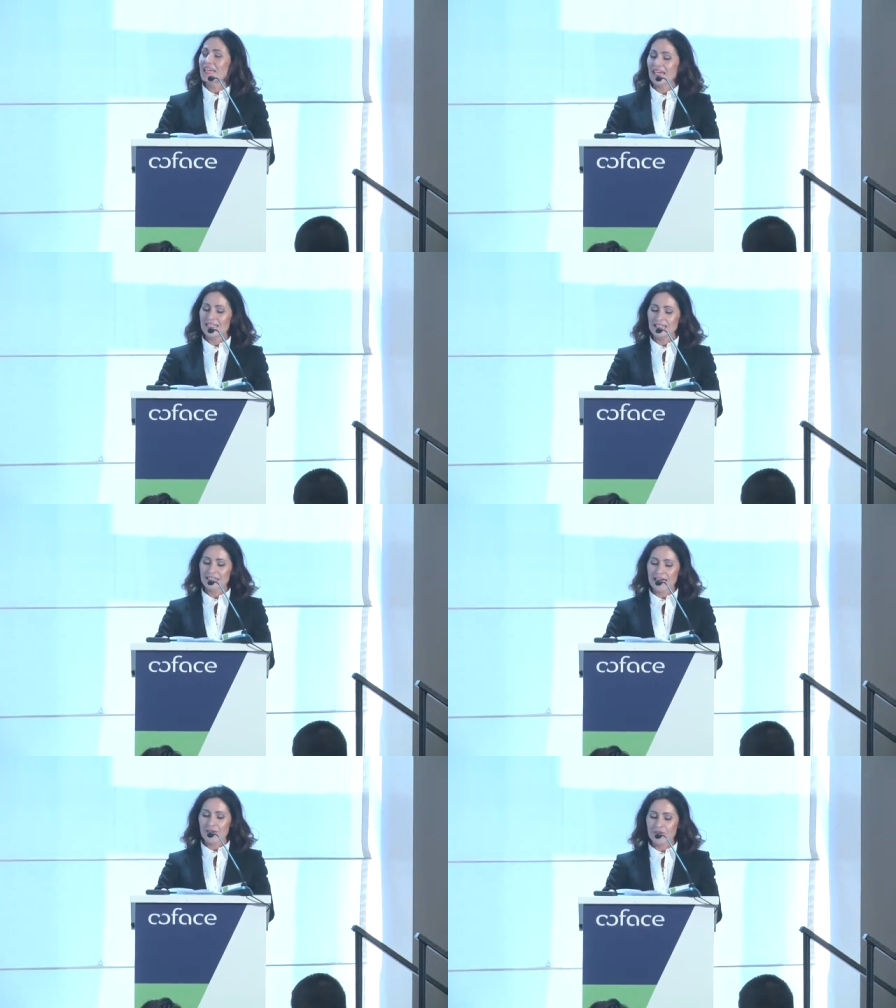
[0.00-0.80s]
and he'll
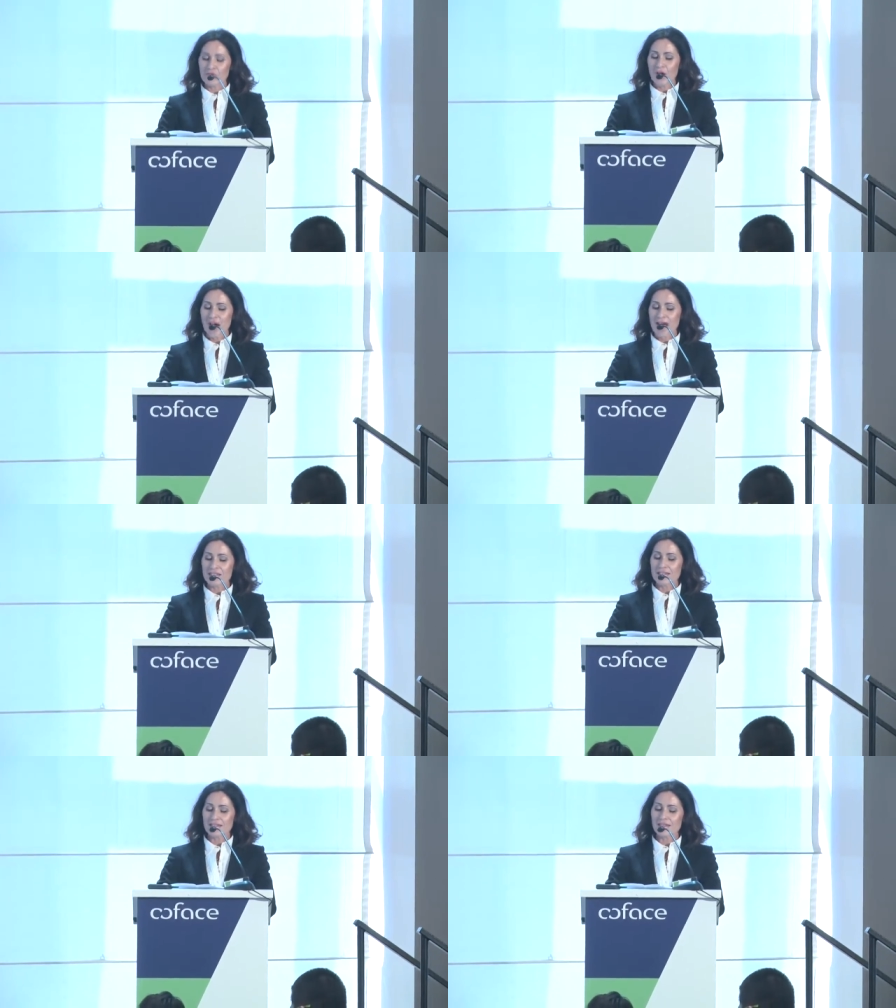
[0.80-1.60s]
cover for
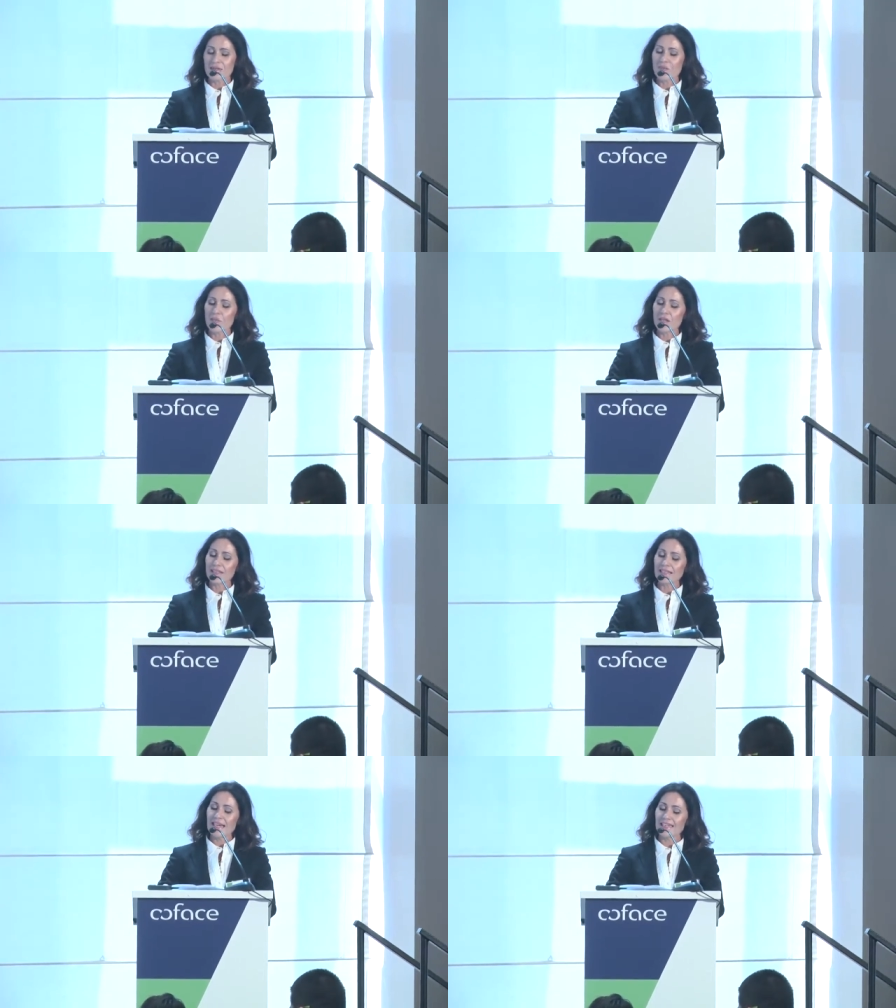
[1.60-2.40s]
us
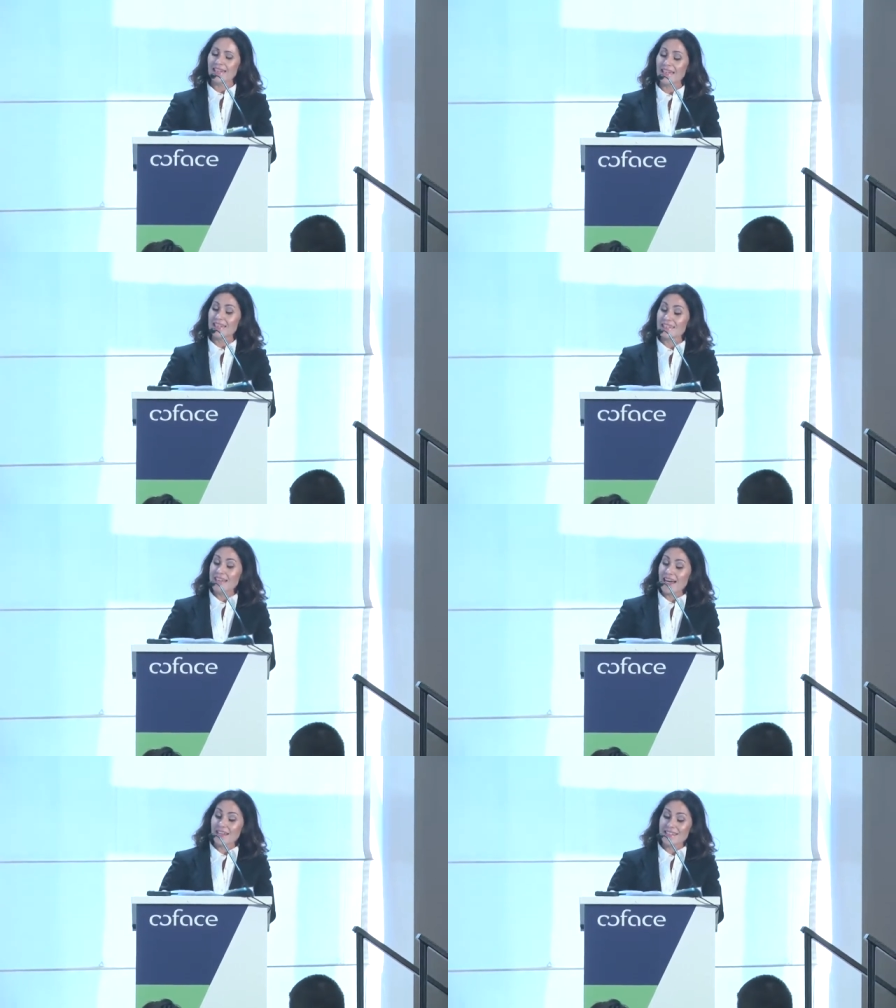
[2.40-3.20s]
what can data
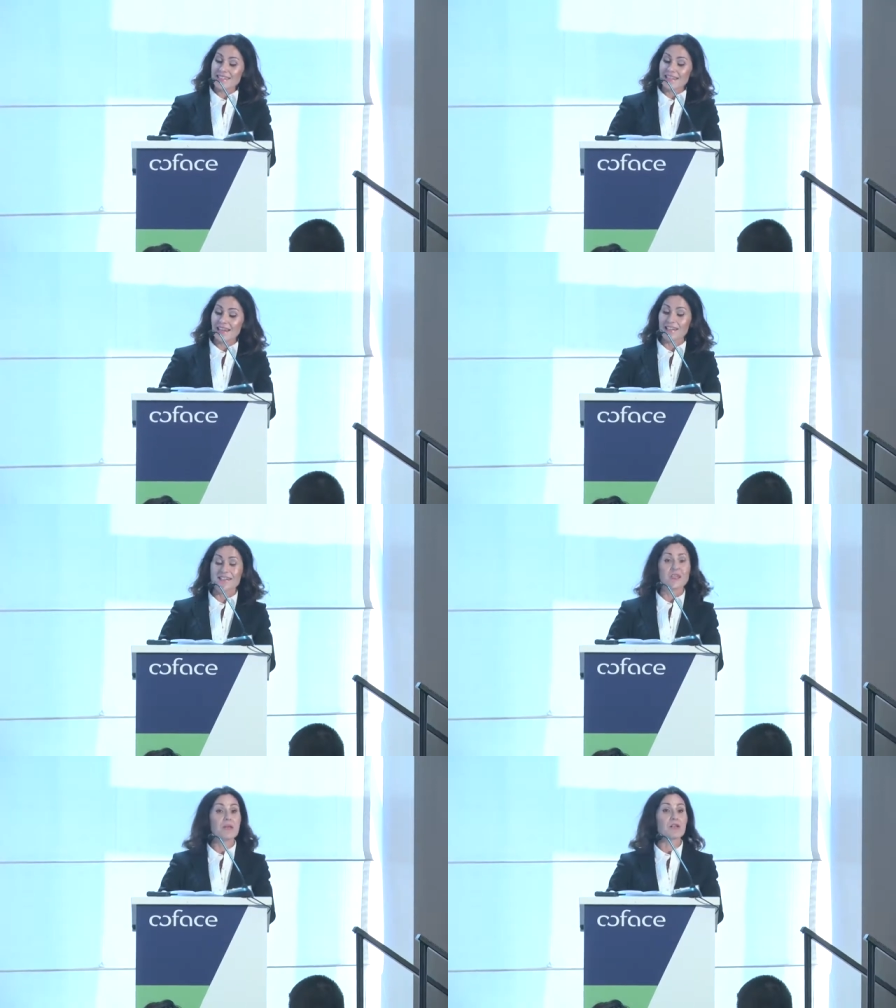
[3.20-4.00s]
science tell
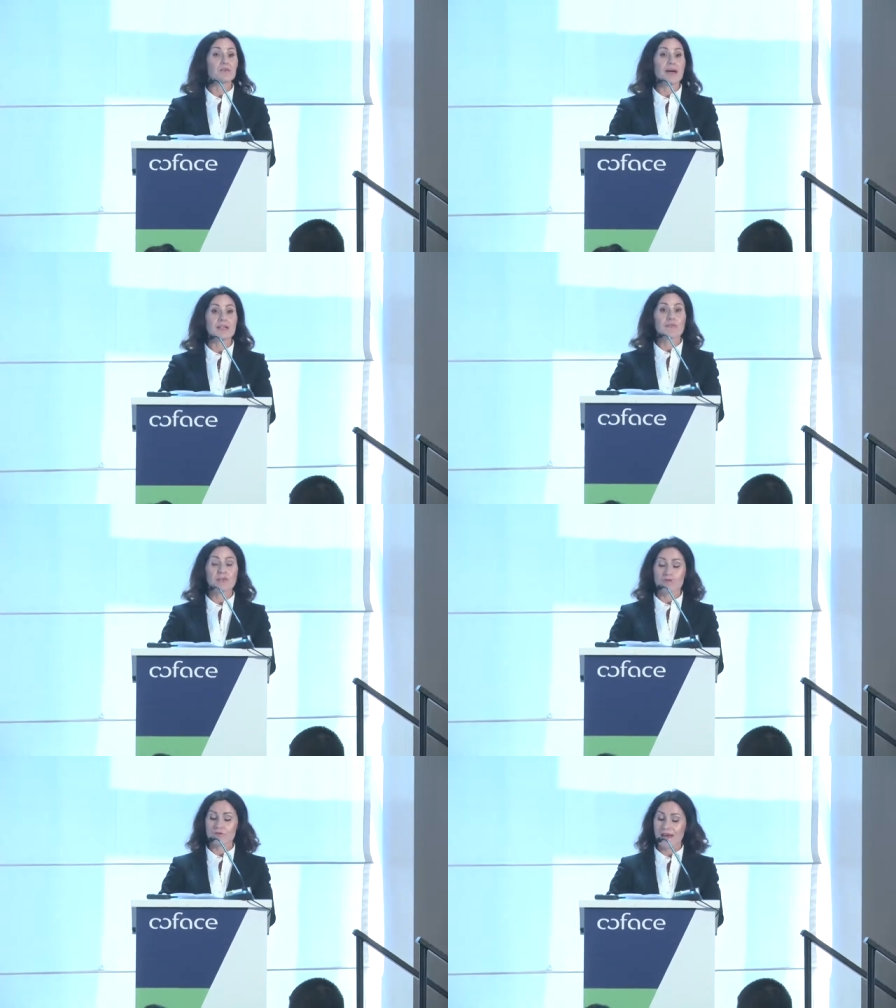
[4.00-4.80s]
us about
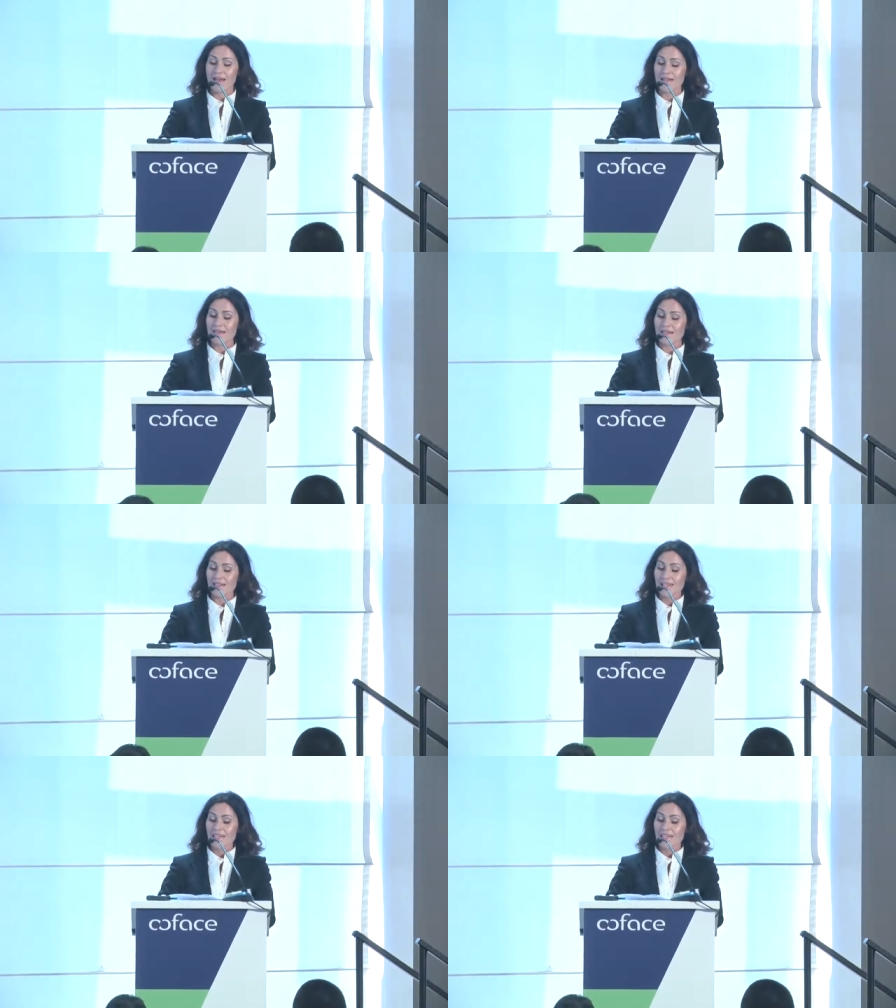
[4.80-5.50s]
macro trends